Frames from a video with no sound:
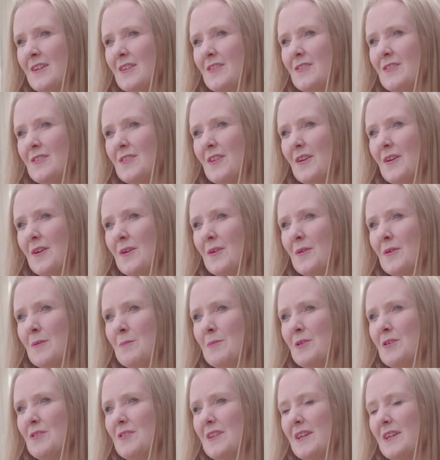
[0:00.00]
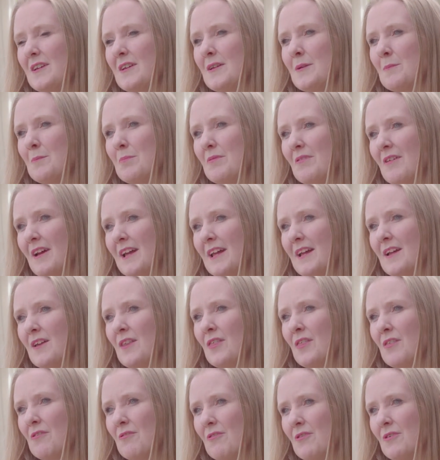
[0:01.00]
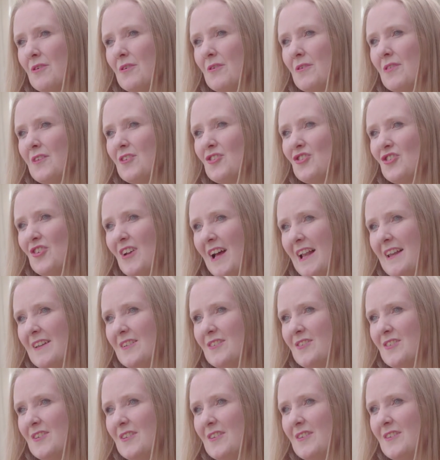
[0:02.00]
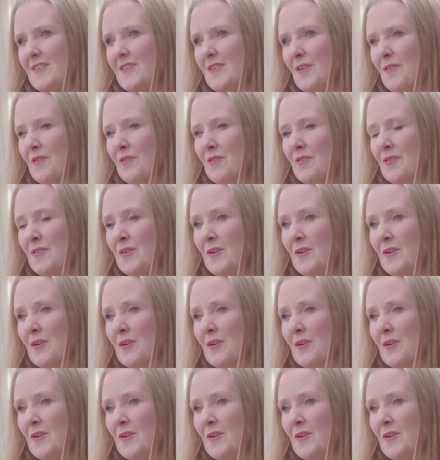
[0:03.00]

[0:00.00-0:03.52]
So music can break through the challenges of